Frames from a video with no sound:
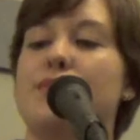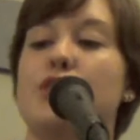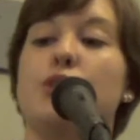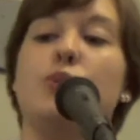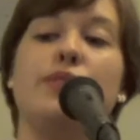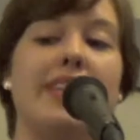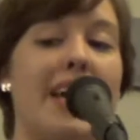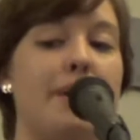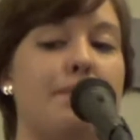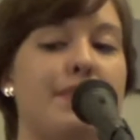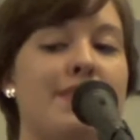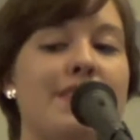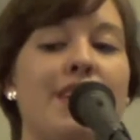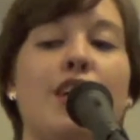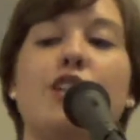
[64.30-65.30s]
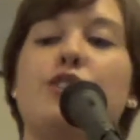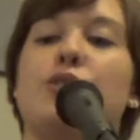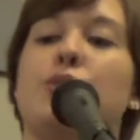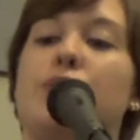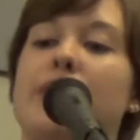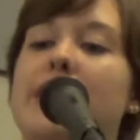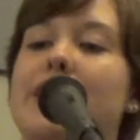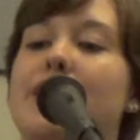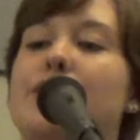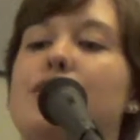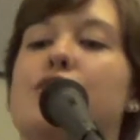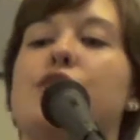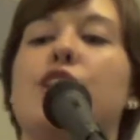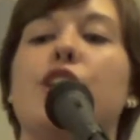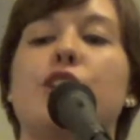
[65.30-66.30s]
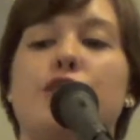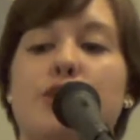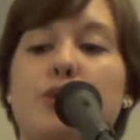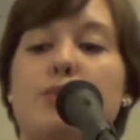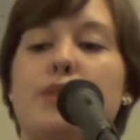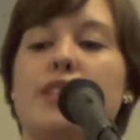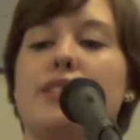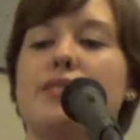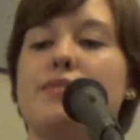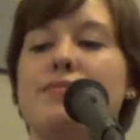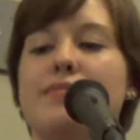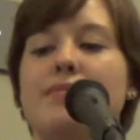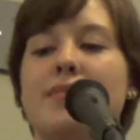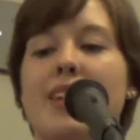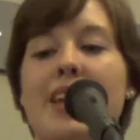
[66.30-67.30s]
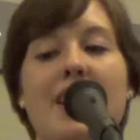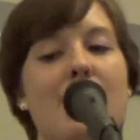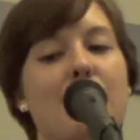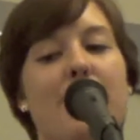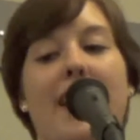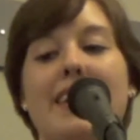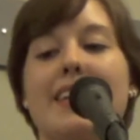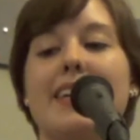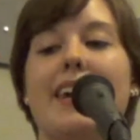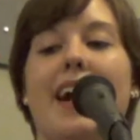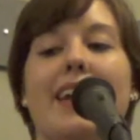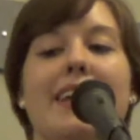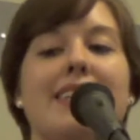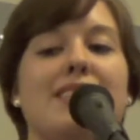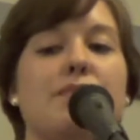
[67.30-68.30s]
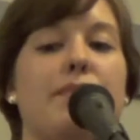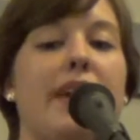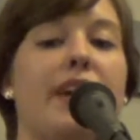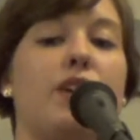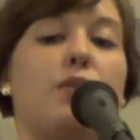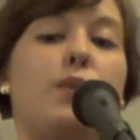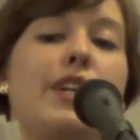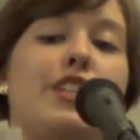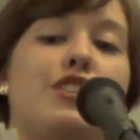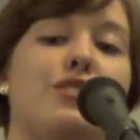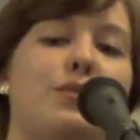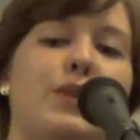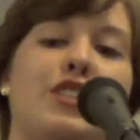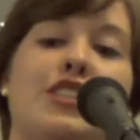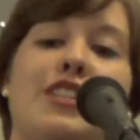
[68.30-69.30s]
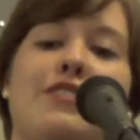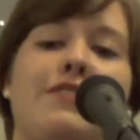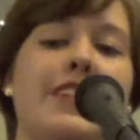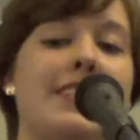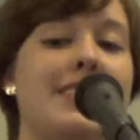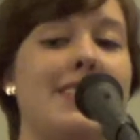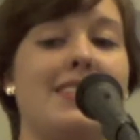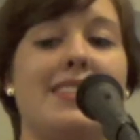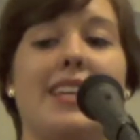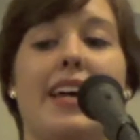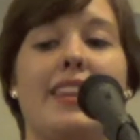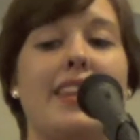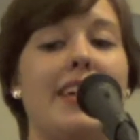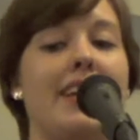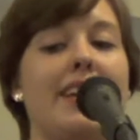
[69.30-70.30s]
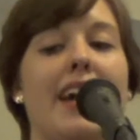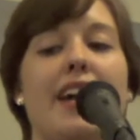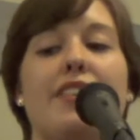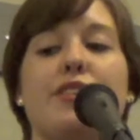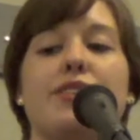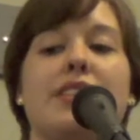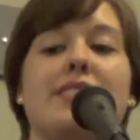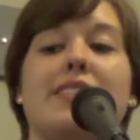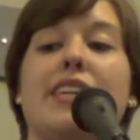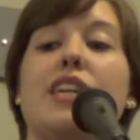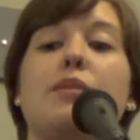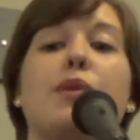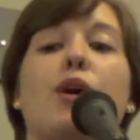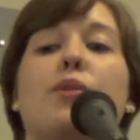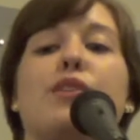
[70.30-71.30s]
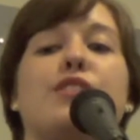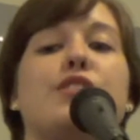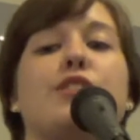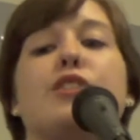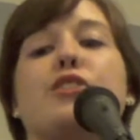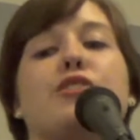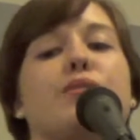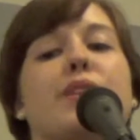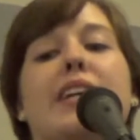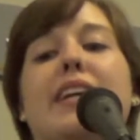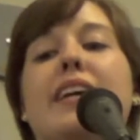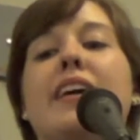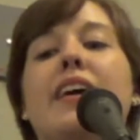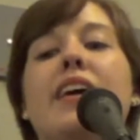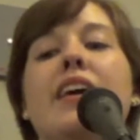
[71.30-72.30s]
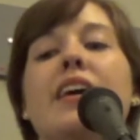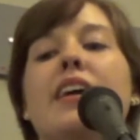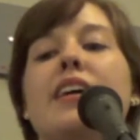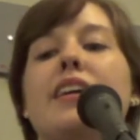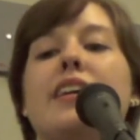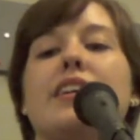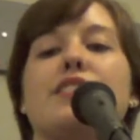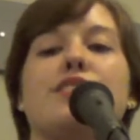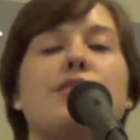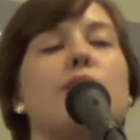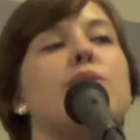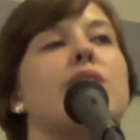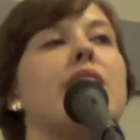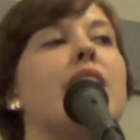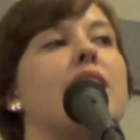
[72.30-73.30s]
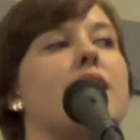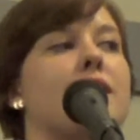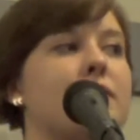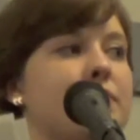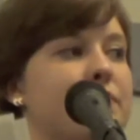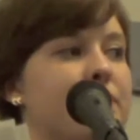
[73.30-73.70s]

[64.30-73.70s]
Two types, 2 years, tumor. Finally got his make-a-wish. Wishing fixes nothing, neither does chemo or surgery. He's so young.